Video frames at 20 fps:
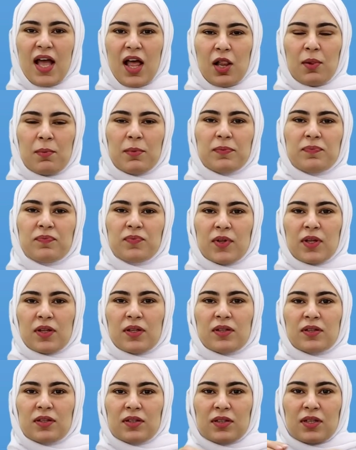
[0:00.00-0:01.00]

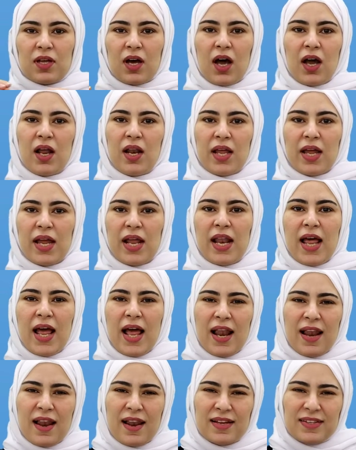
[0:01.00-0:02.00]
Intensifiers are
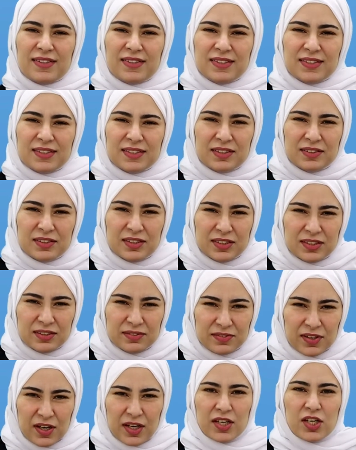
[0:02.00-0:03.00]
adverbs that
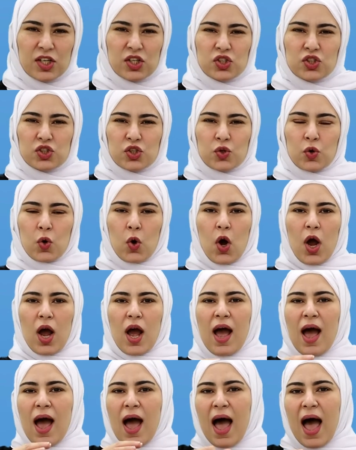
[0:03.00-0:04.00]
modify
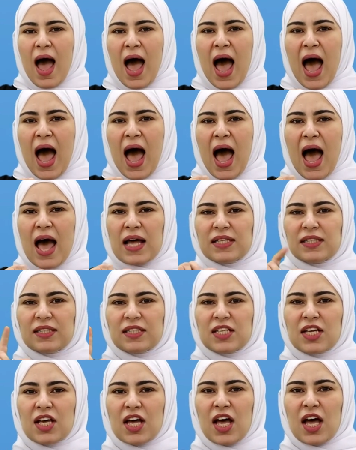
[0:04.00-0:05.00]
adjectives
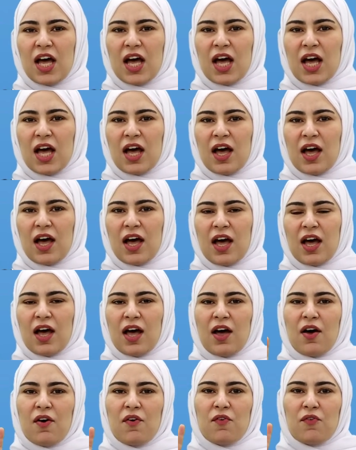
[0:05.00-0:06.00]
and
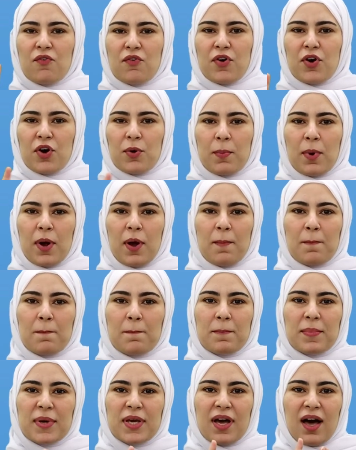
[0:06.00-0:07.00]

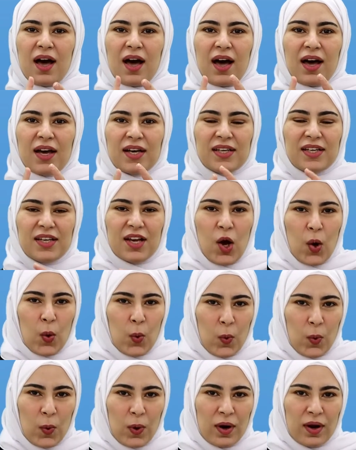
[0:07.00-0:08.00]
adverbs.
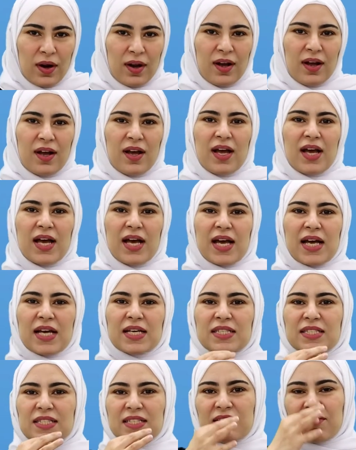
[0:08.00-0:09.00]

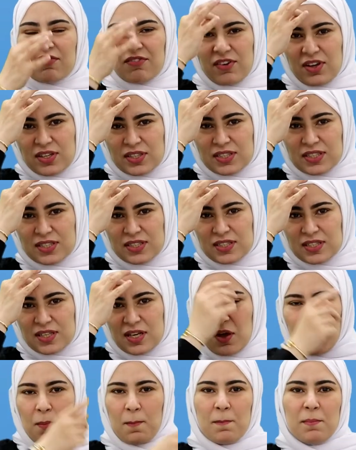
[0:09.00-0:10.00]
Examples of
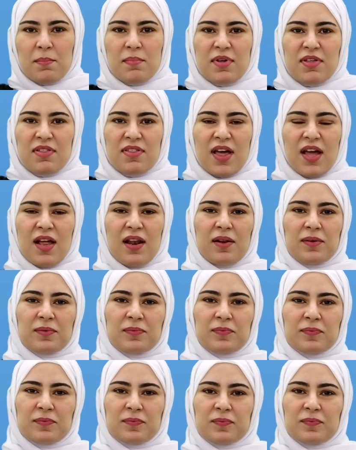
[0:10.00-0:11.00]
intensifiers.
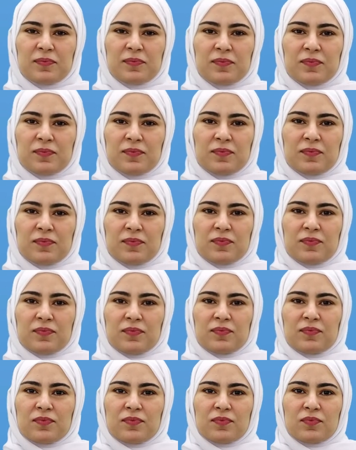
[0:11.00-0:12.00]
Quiet.
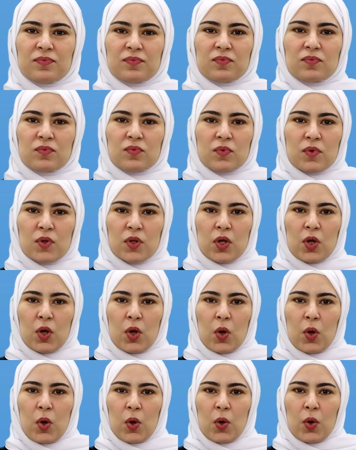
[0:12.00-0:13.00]
Here's an
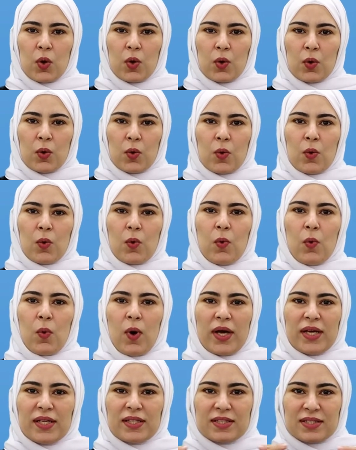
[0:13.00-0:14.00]
example.
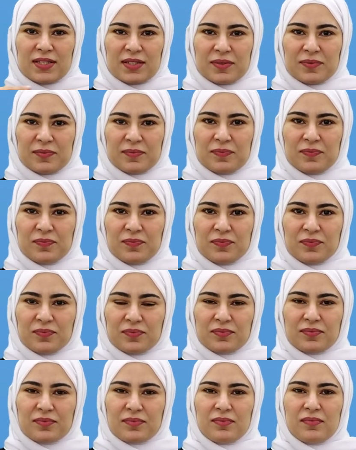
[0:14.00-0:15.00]
Yesterday was quite
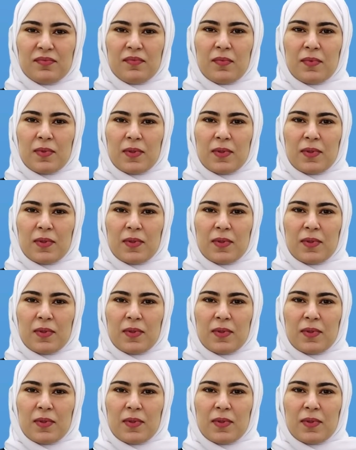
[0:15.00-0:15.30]
cold.